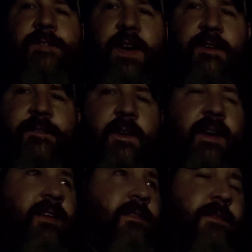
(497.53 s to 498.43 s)
very
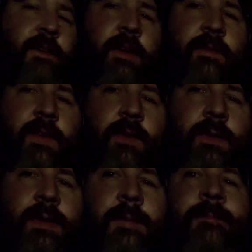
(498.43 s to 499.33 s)
far out in front of
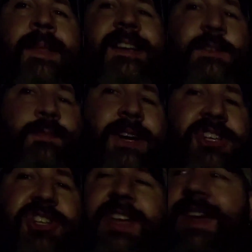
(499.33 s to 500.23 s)
you,
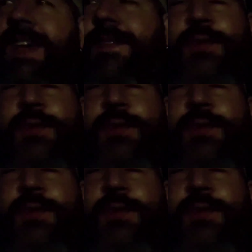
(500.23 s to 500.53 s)
especially